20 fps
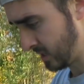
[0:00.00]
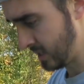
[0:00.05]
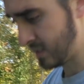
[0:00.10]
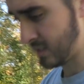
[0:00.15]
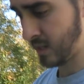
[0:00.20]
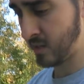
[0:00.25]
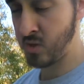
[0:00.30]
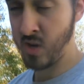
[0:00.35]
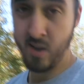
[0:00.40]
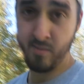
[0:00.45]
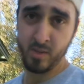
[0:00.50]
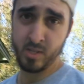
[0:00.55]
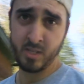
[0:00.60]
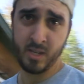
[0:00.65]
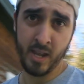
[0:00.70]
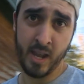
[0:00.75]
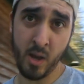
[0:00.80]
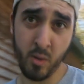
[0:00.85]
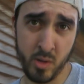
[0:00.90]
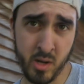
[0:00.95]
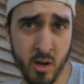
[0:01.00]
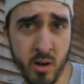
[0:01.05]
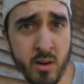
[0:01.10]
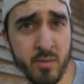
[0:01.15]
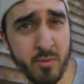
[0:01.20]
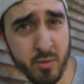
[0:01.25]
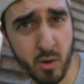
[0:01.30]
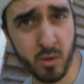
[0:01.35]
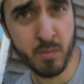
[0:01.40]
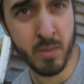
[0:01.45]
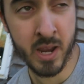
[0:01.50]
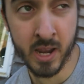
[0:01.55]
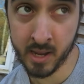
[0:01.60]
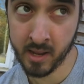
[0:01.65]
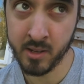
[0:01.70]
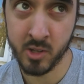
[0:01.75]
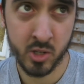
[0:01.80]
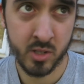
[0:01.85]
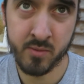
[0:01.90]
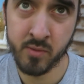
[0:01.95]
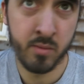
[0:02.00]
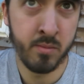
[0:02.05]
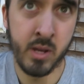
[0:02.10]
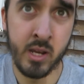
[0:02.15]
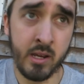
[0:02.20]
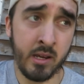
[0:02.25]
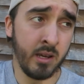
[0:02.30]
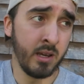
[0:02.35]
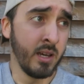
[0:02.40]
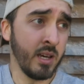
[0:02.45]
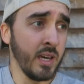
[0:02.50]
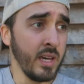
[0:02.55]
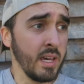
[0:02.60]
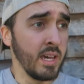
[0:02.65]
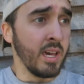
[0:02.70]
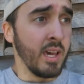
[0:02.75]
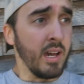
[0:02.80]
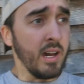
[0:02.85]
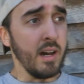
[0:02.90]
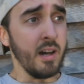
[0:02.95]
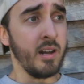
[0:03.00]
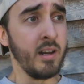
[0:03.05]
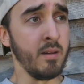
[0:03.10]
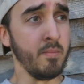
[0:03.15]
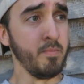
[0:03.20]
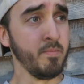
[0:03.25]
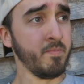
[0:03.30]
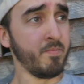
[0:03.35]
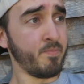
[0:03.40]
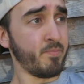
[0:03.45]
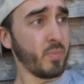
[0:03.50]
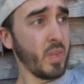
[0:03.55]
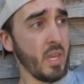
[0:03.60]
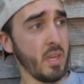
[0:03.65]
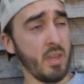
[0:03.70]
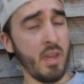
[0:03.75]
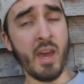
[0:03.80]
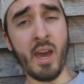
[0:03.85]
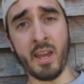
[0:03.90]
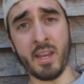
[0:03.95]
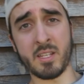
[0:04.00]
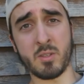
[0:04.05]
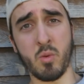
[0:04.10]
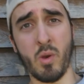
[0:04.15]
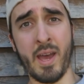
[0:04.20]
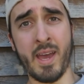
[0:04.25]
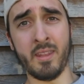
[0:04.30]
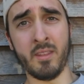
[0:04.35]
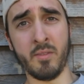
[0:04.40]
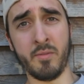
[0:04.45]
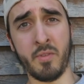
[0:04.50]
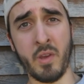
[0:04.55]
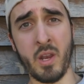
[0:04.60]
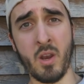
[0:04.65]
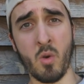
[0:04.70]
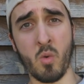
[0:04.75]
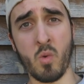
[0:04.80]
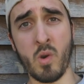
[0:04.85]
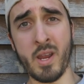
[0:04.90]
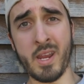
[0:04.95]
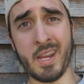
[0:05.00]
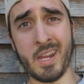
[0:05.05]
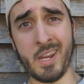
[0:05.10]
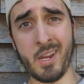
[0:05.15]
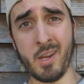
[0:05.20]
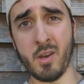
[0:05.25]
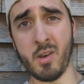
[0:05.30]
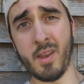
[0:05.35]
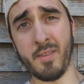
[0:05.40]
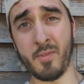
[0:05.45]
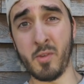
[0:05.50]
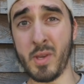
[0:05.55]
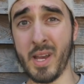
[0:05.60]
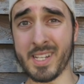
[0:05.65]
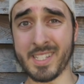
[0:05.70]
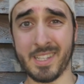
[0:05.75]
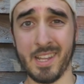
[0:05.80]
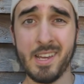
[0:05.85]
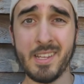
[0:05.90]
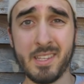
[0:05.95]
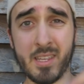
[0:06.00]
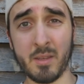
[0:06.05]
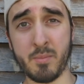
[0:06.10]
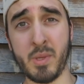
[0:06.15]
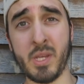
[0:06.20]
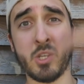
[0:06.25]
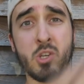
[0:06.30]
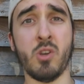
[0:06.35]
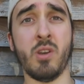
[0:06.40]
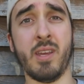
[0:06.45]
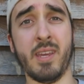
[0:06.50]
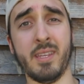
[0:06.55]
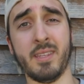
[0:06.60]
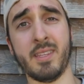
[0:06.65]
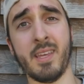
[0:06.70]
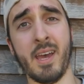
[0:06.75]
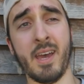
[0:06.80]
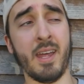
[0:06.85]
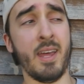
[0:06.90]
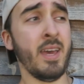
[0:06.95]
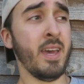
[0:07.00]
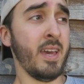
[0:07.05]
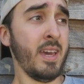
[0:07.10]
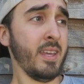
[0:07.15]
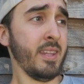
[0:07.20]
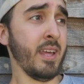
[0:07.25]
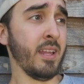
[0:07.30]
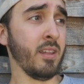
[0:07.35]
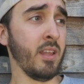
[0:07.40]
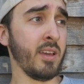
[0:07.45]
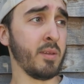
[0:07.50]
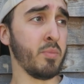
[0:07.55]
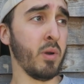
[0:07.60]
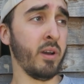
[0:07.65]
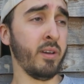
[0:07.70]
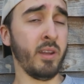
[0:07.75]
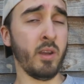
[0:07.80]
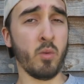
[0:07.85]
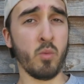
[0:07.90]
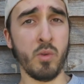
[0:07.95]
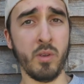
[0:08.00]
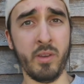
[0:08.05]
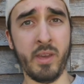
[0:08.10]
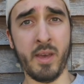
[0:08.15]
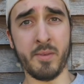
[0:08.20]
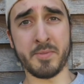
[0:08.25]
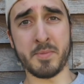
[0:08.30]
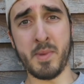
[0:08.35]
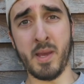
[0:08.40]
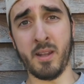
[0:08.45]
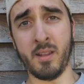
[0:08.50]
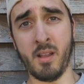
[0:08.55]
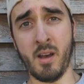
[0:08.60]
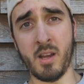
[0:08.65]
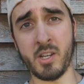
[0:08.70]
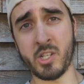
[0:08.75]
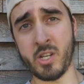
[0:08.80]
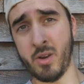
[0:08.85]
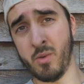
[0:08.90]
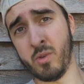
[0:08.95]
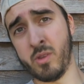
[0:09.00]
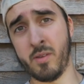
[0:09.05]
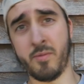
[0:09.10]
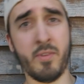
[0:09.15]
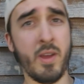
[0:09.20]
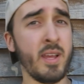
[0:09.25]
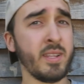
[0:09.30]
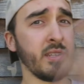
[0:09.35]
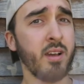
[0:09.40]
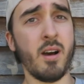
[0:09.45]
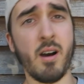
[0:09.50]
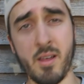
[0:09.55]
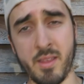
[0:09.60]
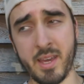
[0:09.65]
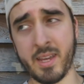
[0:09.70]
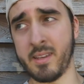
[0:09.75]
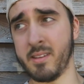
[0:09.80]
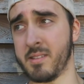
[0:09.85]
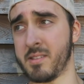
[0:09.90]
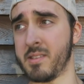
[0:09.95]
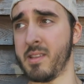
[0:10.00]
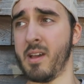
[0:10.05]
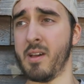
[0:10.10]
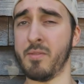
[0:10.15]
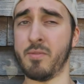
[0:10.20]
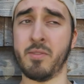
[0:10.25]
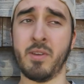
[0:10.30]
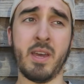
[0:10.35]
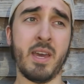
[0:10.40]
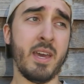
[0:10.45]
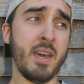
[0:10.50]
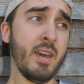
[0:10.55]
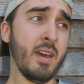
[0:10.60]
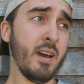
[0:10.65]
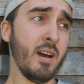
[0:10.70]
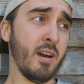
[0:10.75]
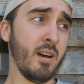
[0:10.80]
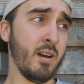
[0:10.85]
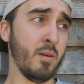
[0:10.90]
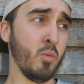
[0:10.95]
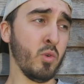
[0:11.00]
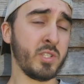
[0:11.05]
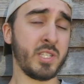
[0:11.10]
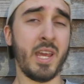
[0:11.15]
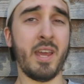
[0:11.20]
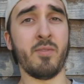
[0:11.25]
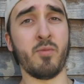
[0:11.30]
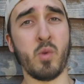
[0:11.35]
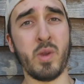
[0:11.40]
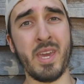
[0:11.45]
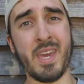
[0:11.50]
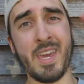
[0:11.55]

seats that Travis set out here for me, just for me. Um, yeah, I guess we'll end the video right here. If you guys liked it, be sure to hit that, that like button. It really helps me out a lot. Share with your friends, all that good stuff. Um, we'll say if we